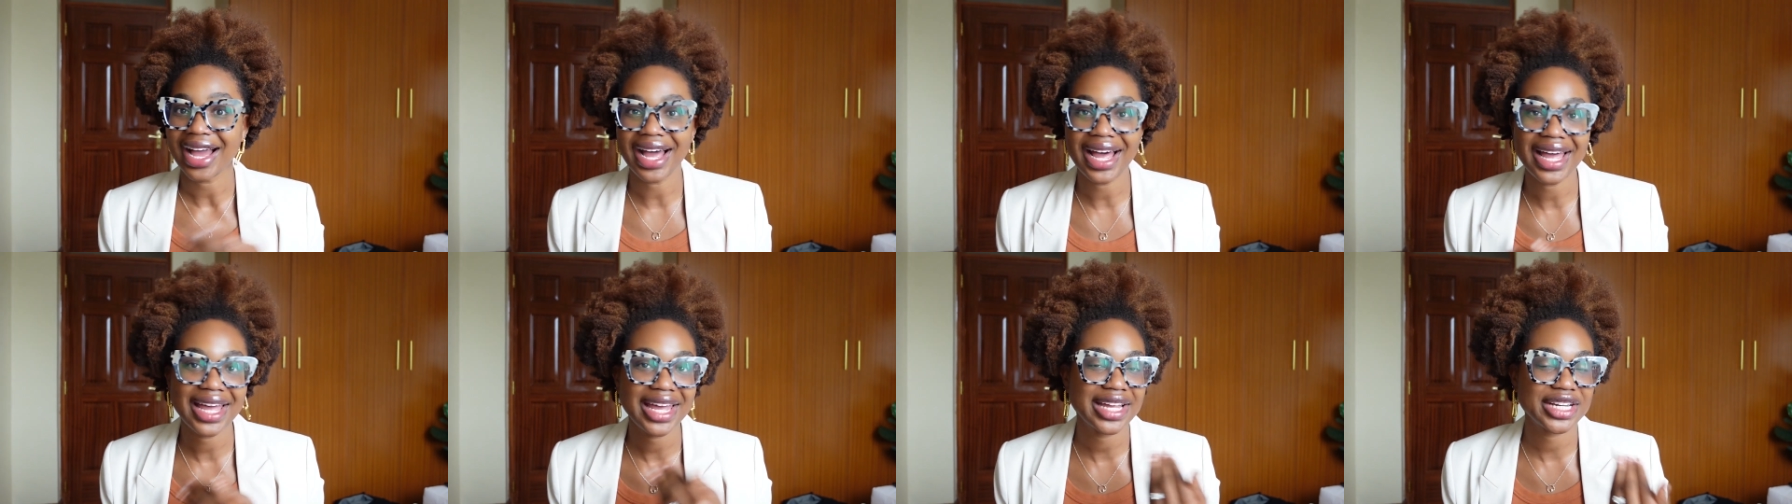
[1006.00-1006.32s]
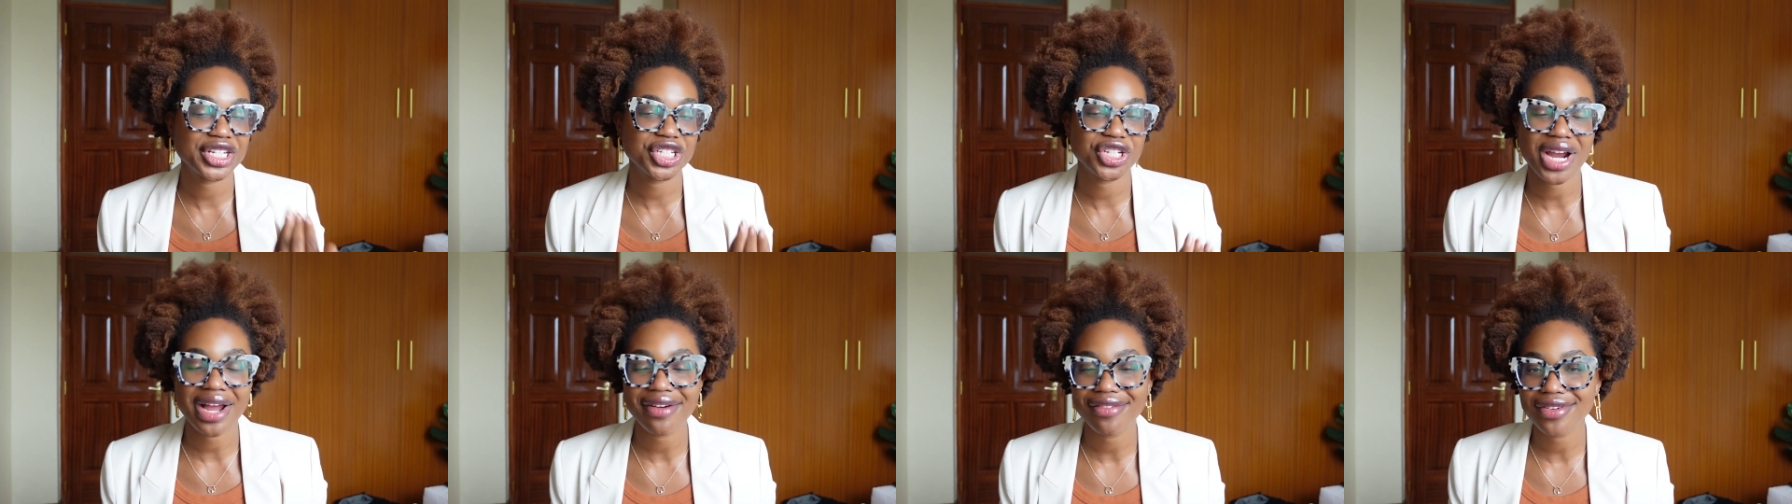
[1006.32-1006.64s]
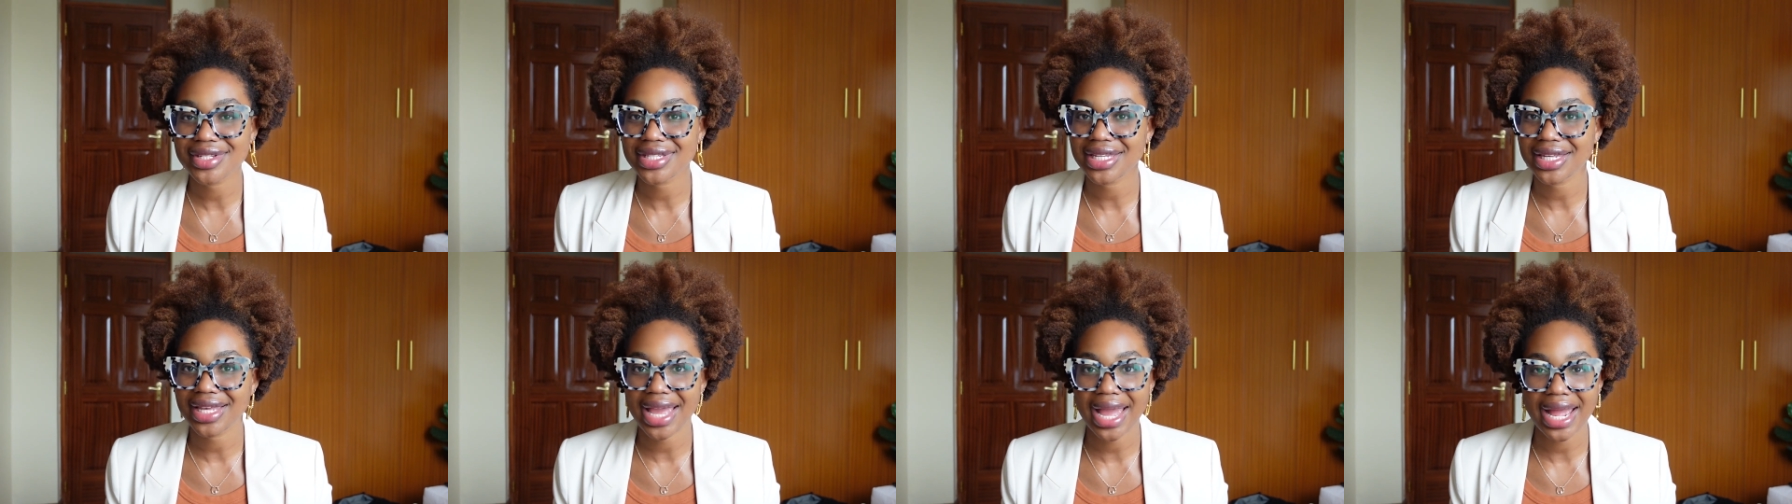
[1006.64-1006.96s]
I had
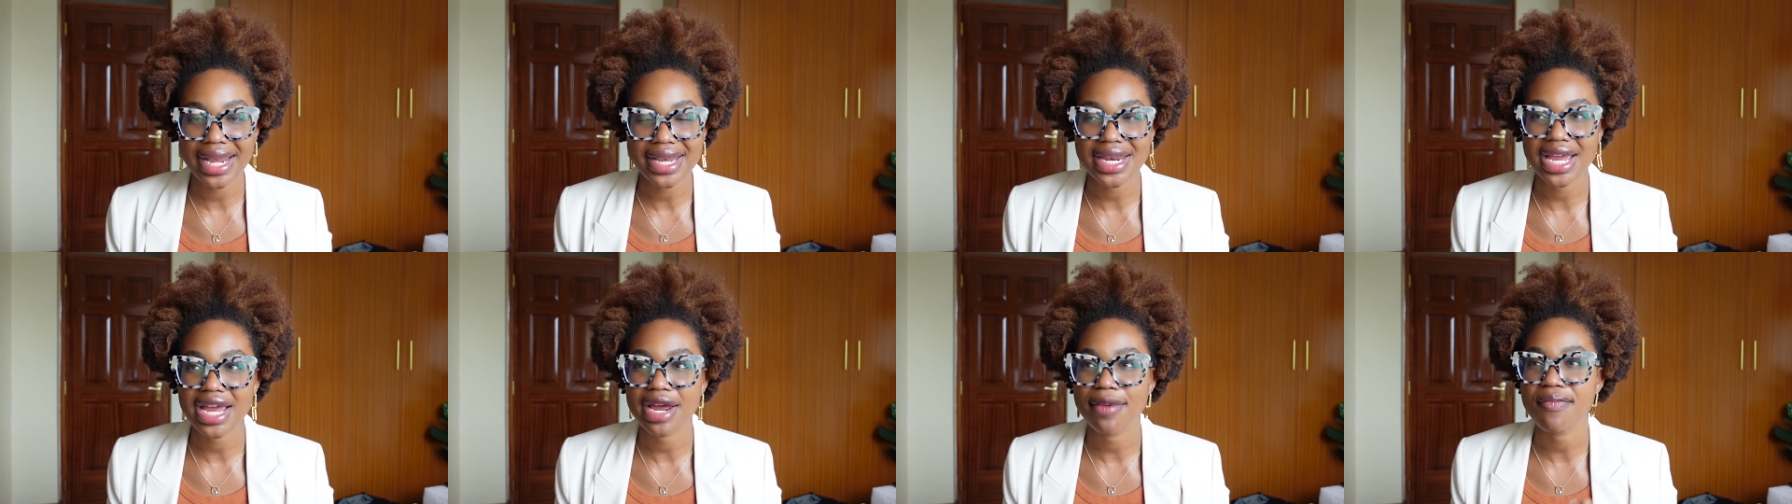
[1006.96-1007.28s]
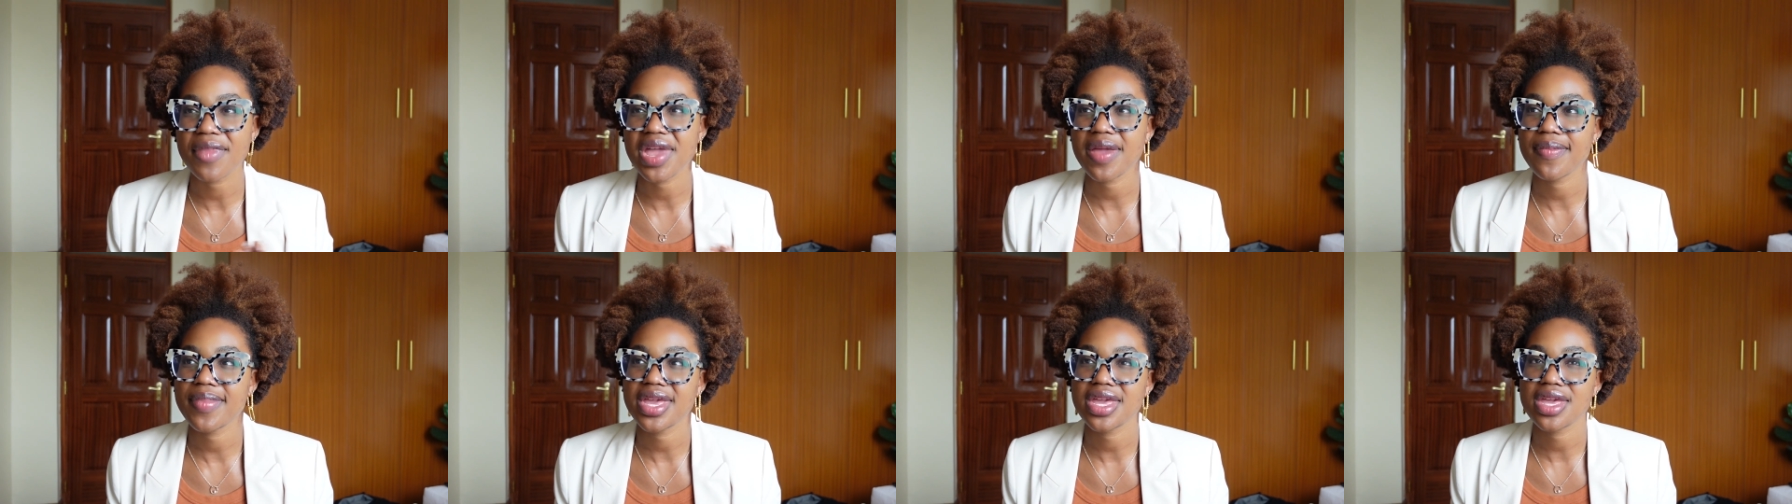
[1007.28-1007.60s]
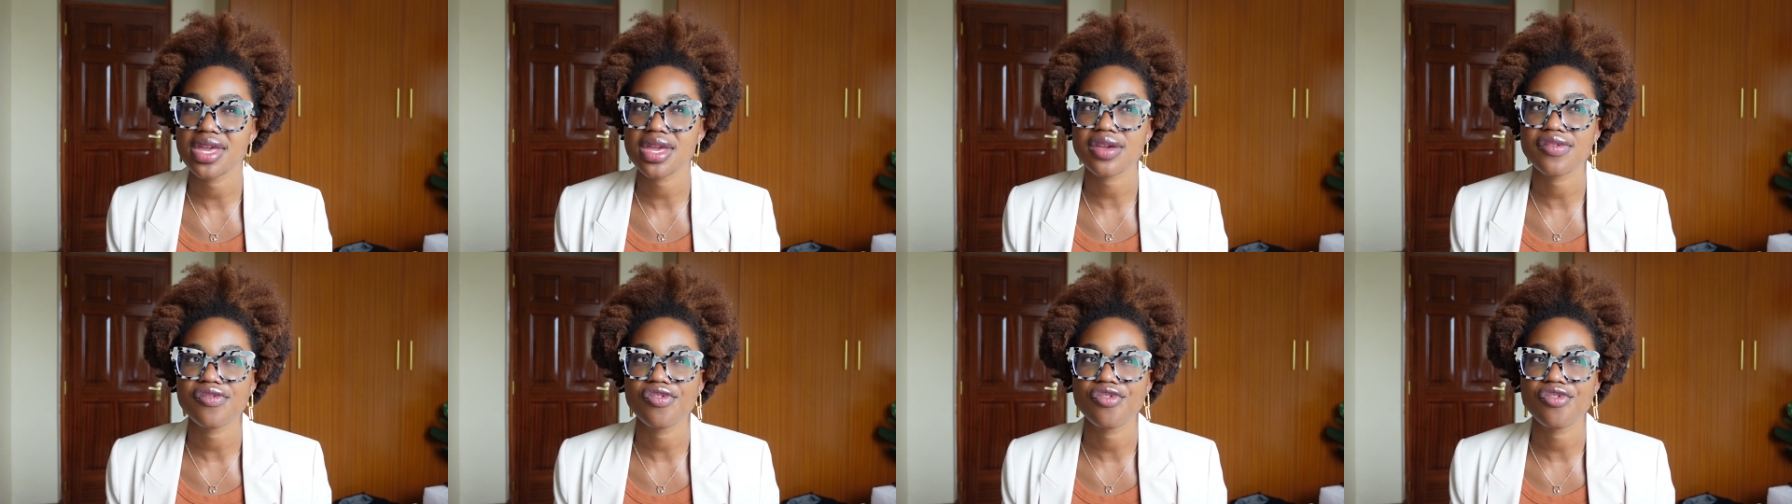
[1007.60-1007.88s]
traveled to Kenya maybe